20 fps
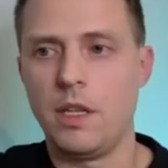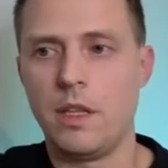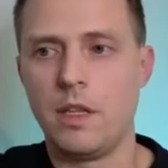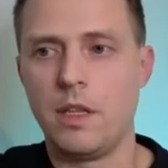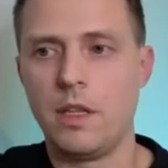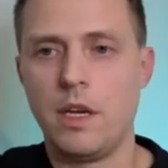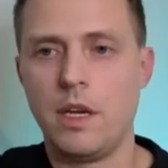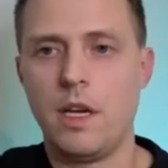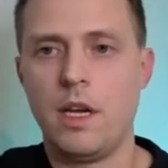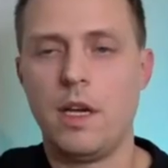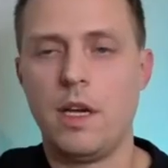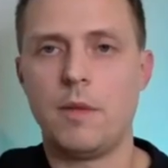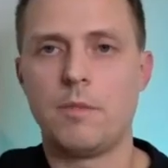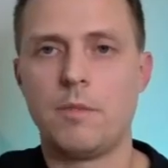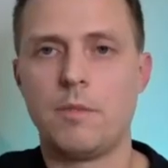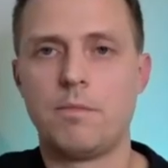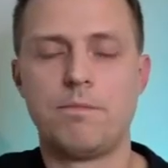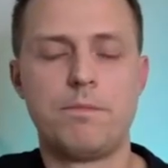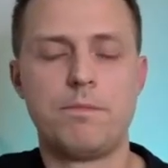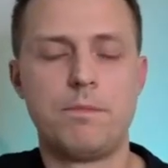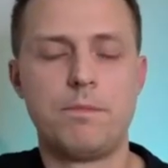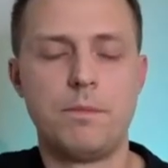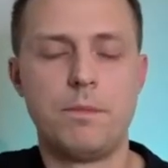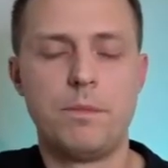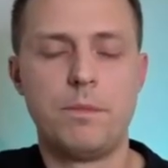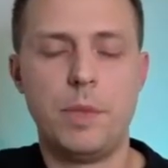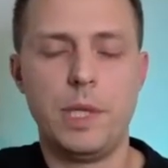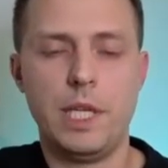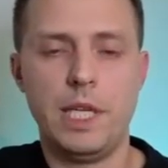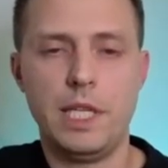There are
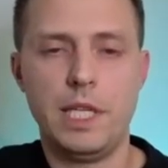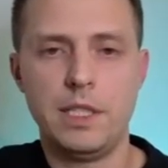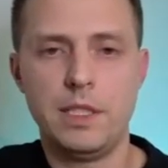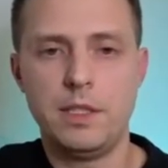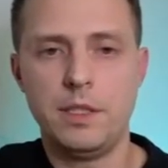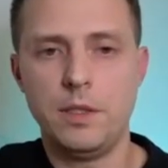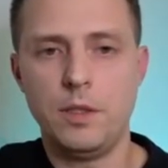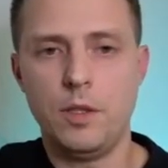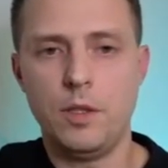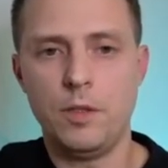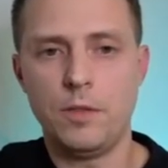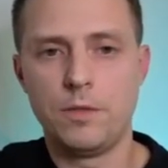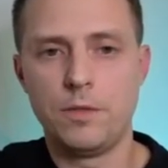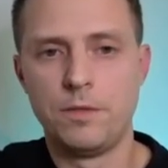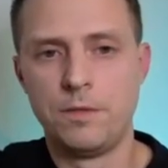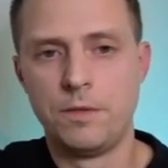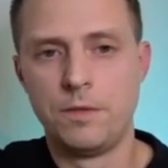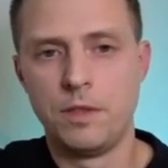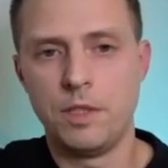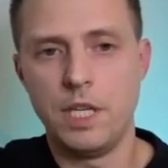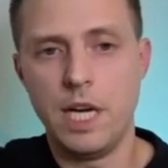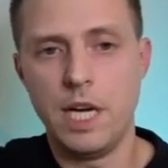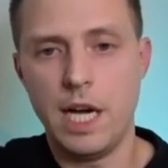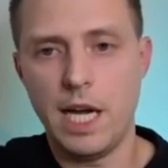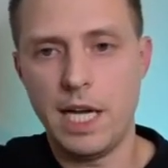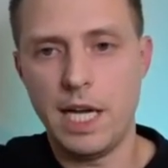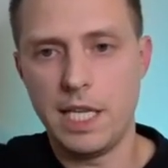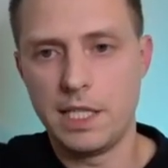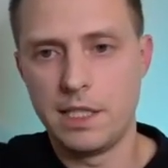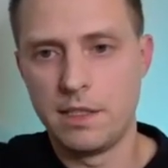plenty of
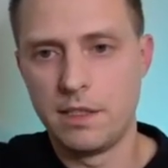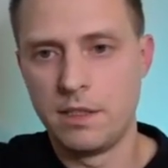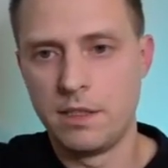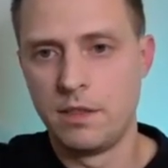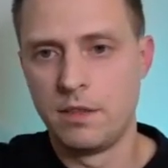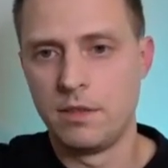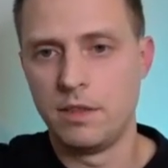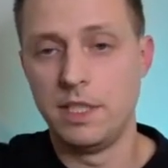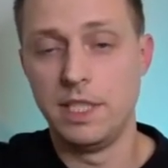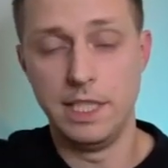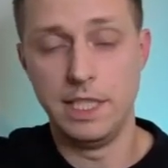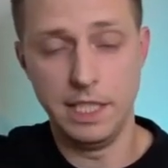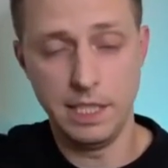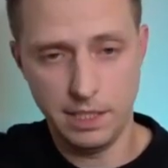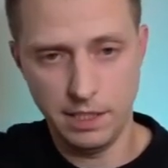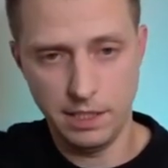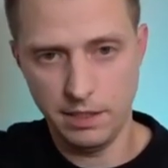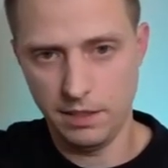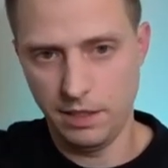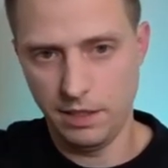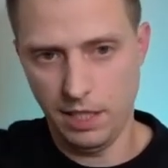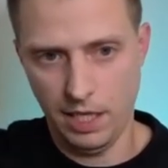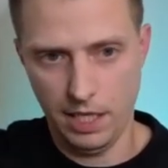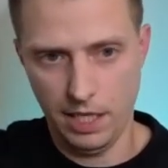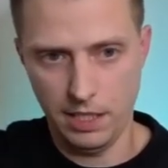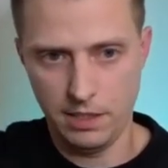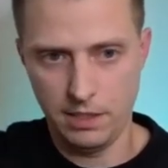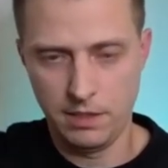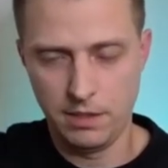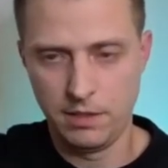guides, detailed
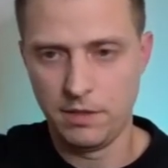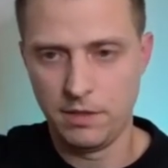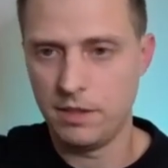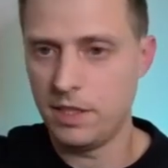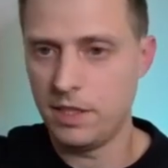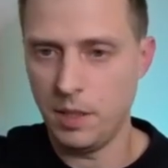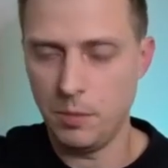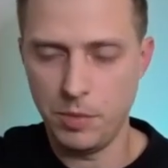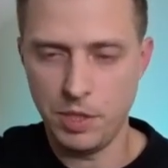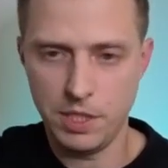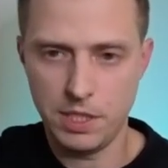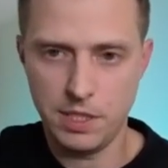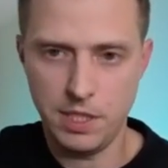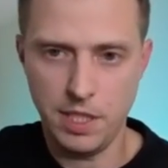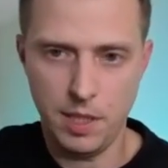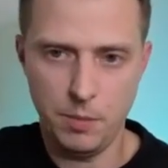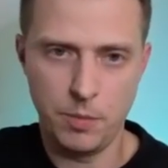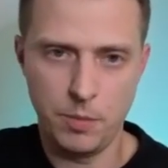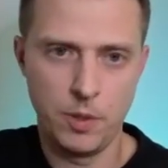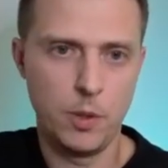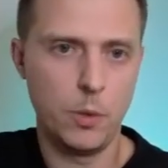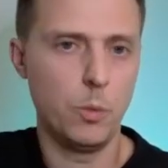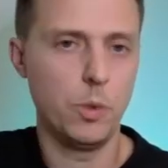guides, step by step,